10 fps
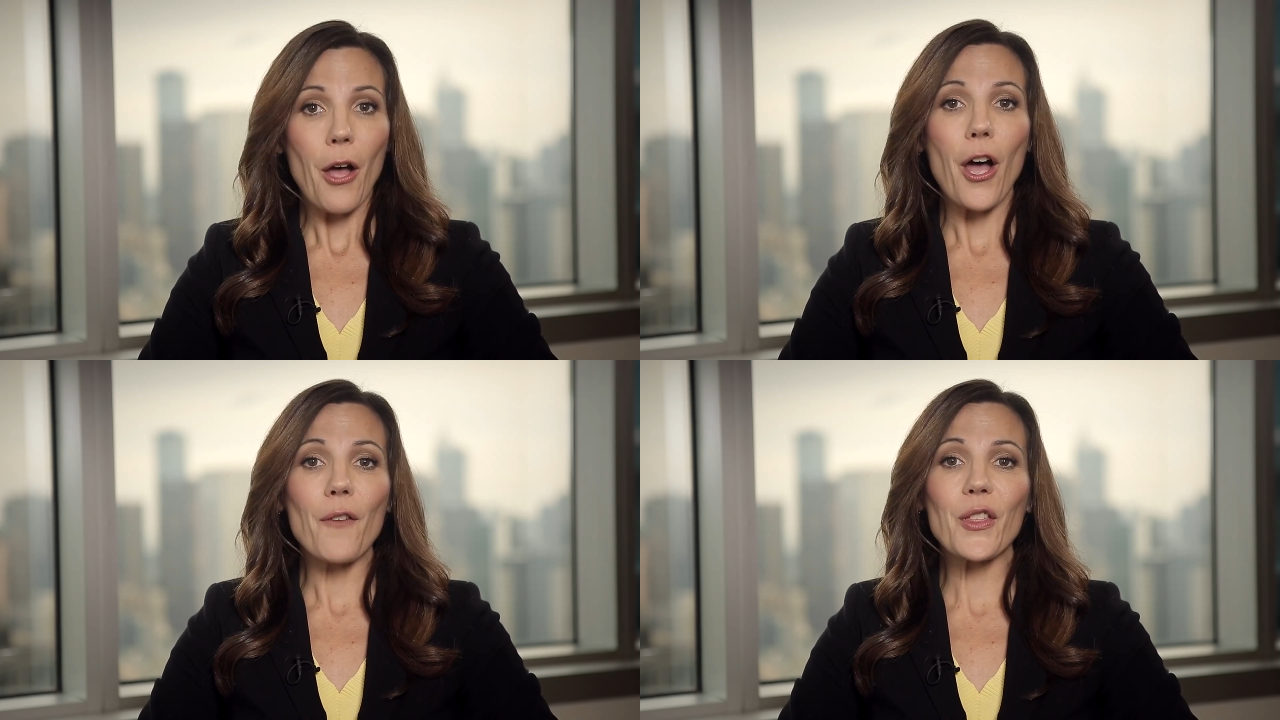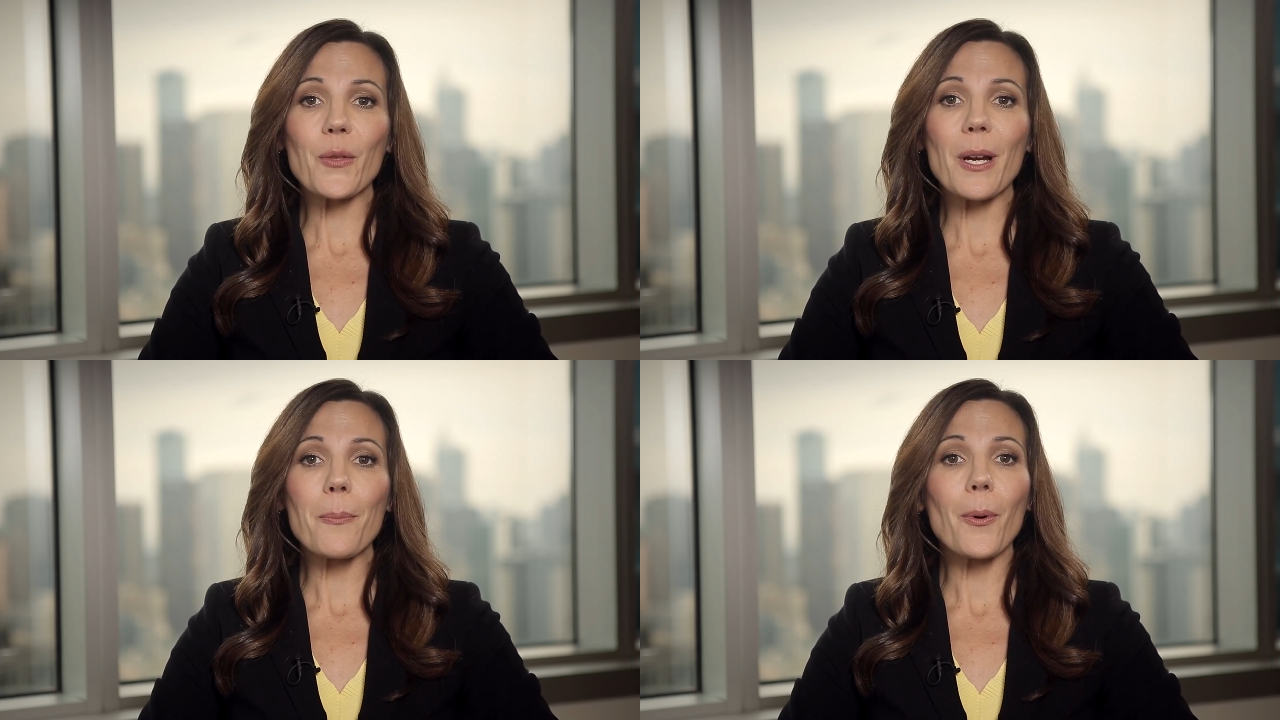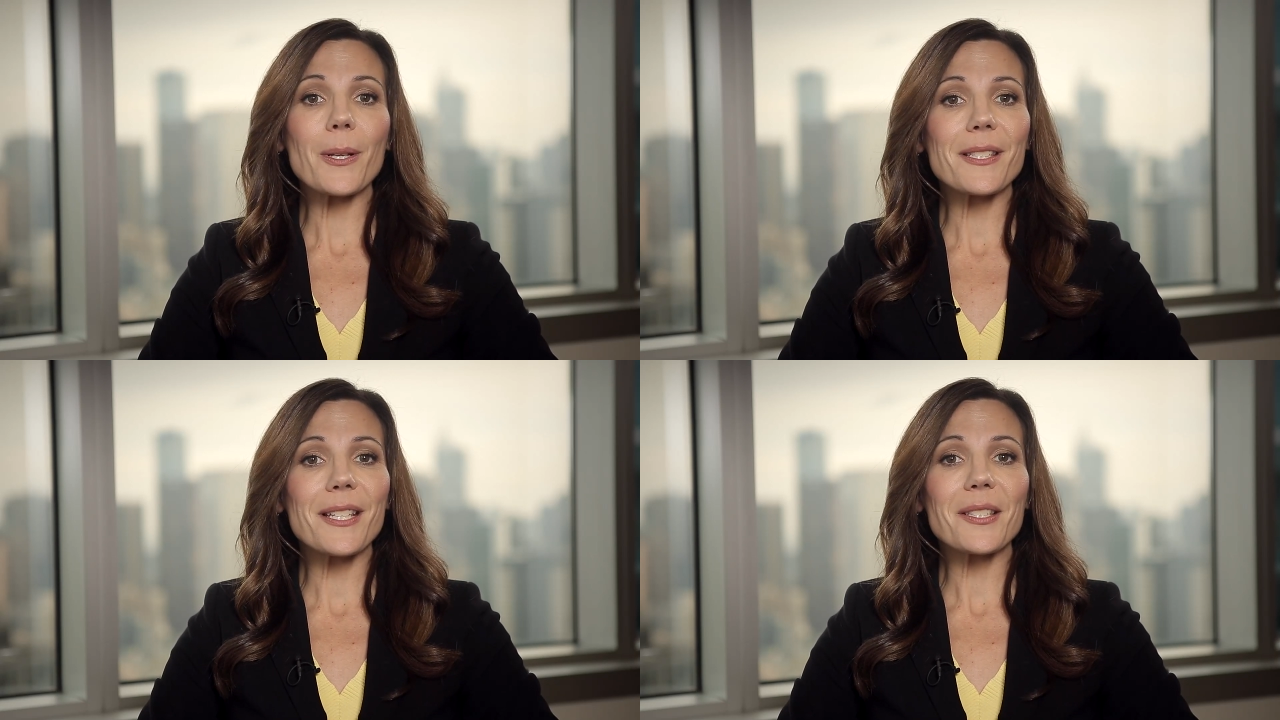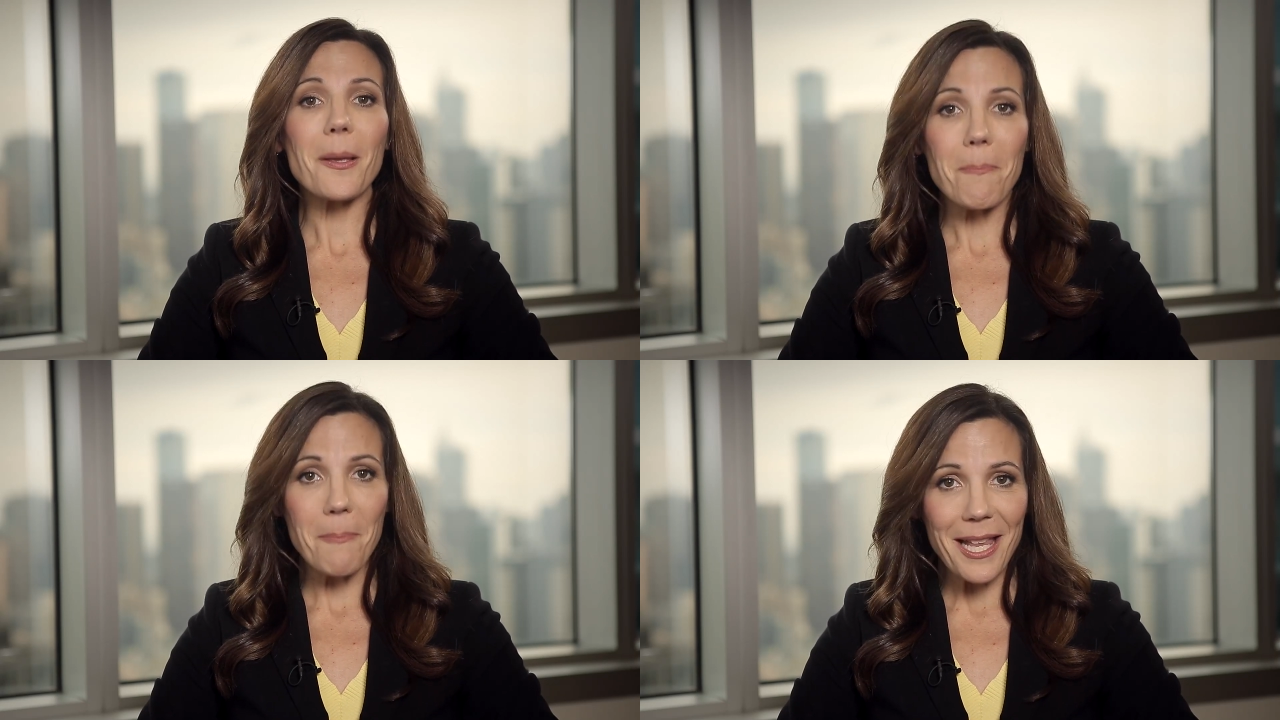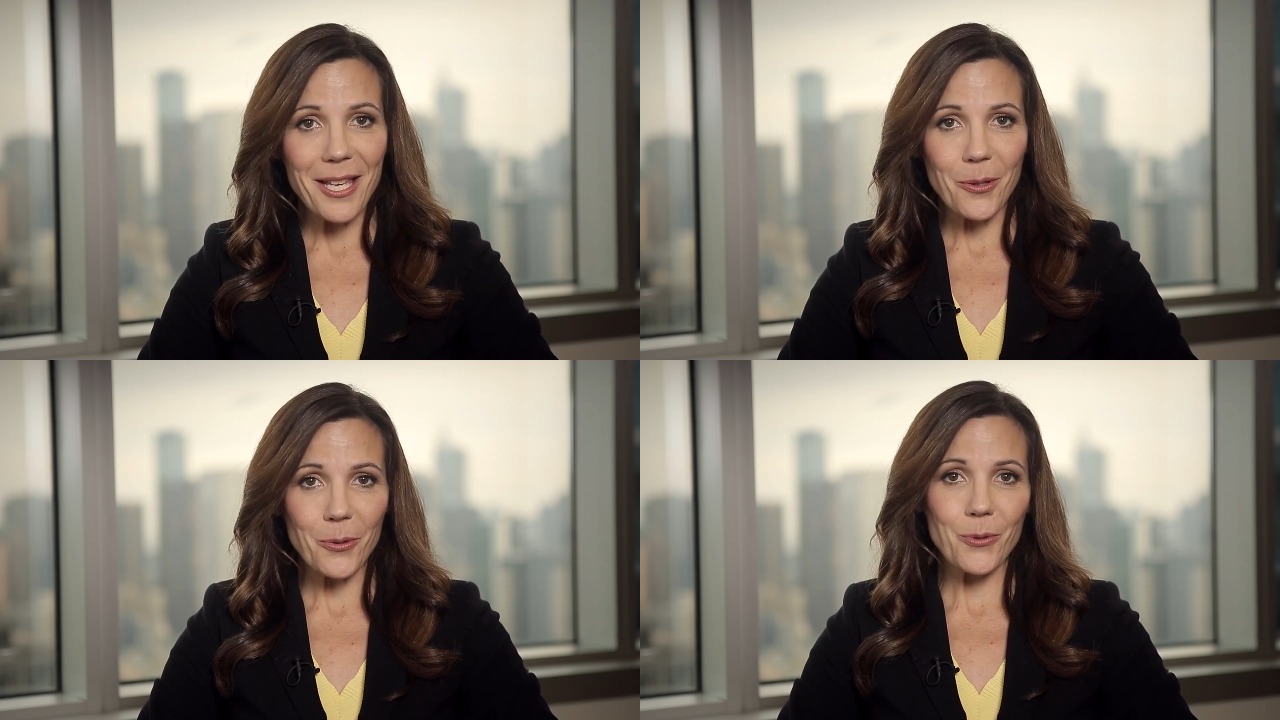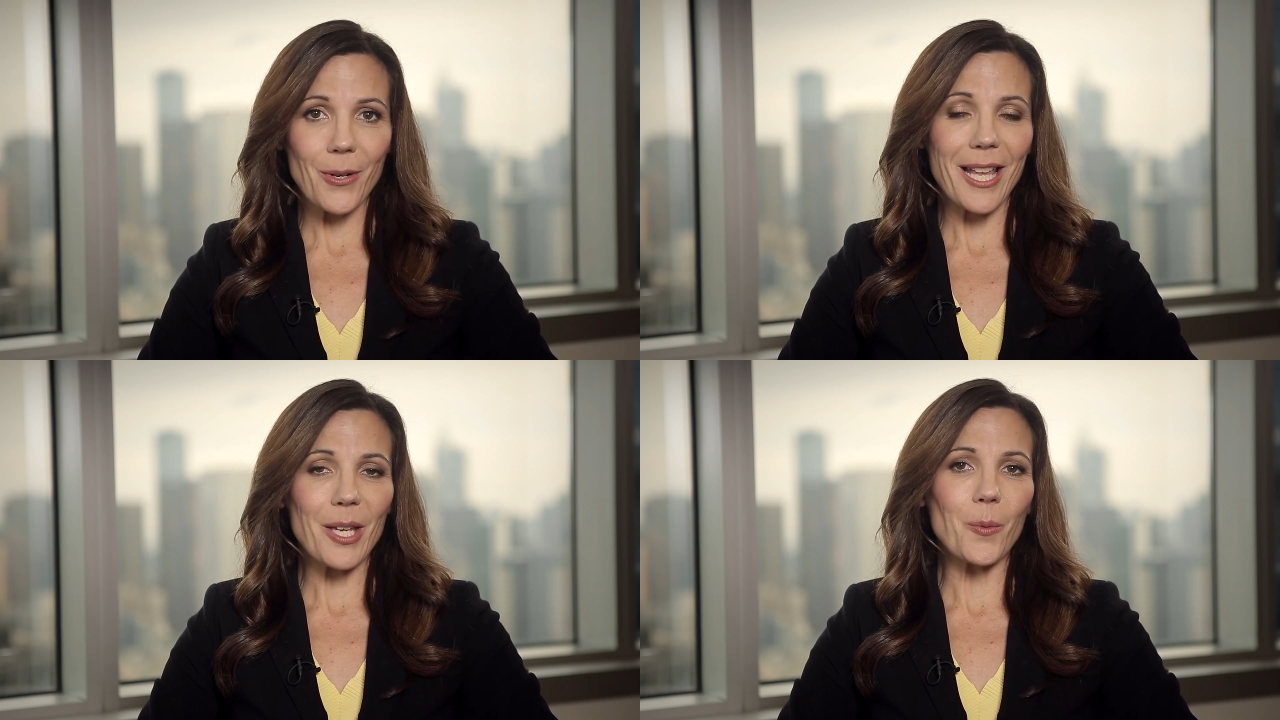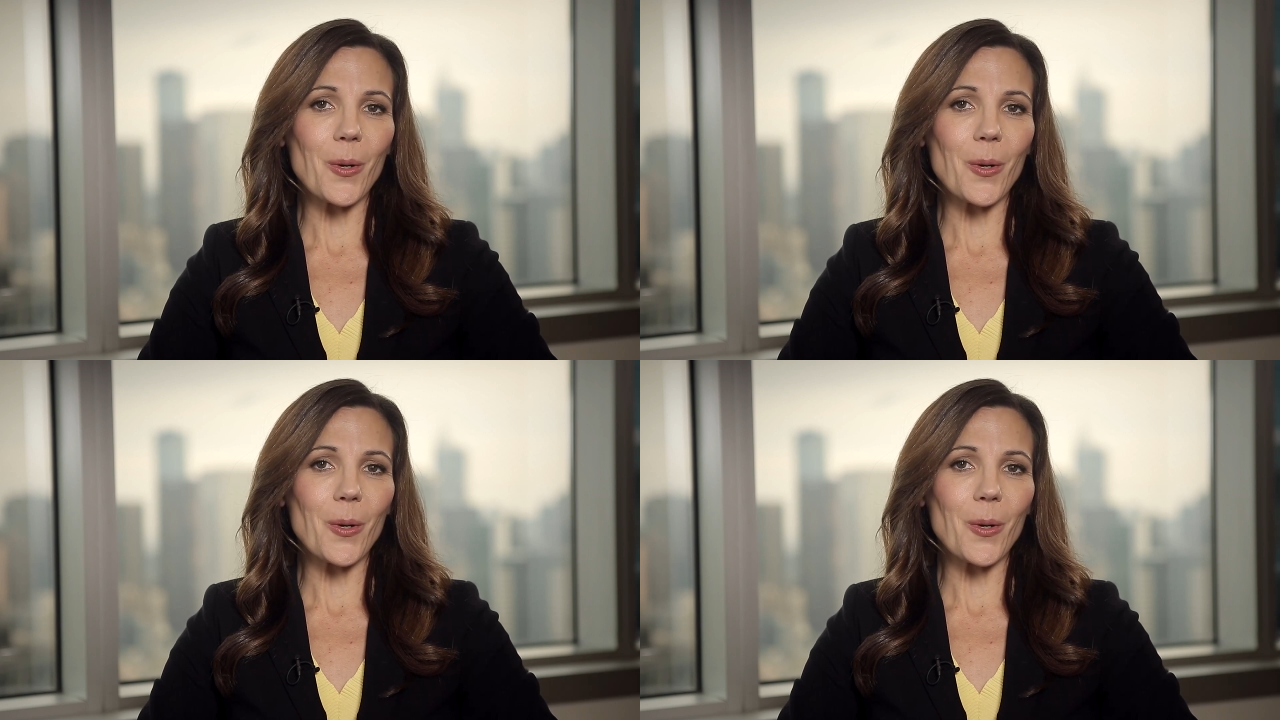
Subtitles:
over 3.6 million Australian